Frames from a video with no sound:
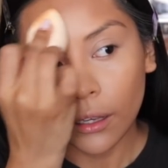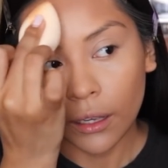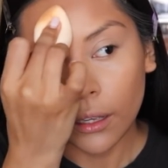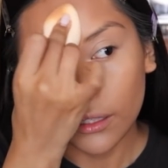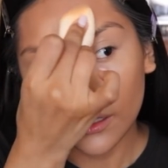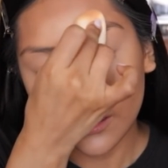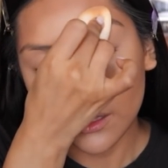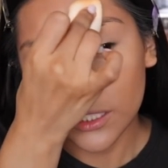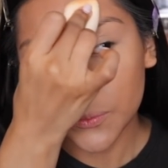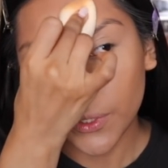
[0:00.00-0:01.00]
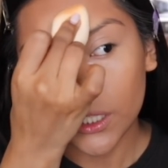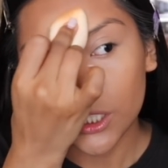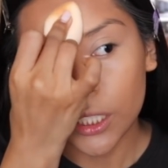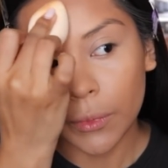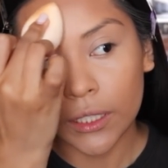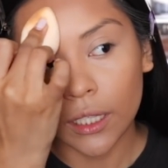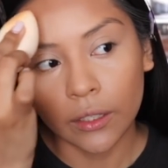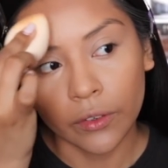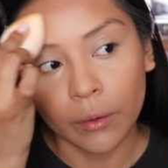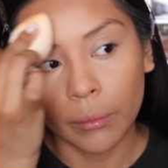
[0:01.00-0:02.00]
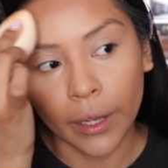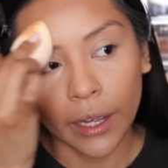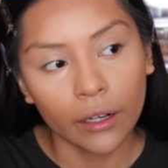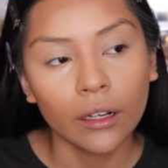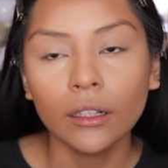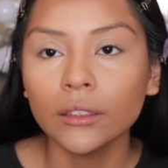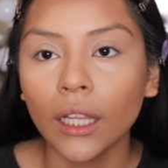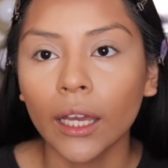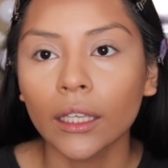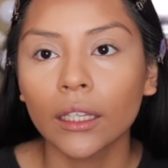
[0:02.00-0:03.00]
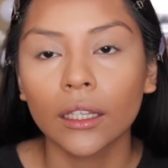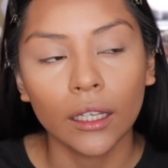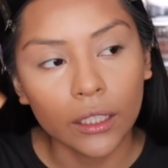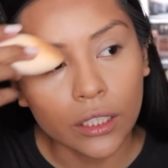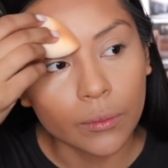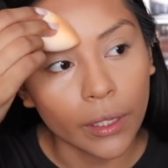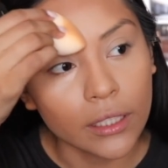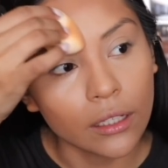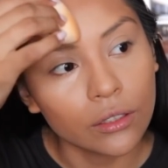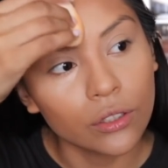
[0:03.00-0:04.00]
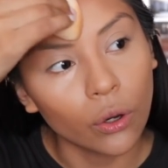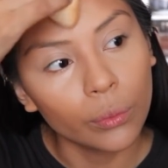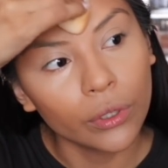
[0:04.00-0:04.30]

And this sponge just makes it even better. Like, it just blends out so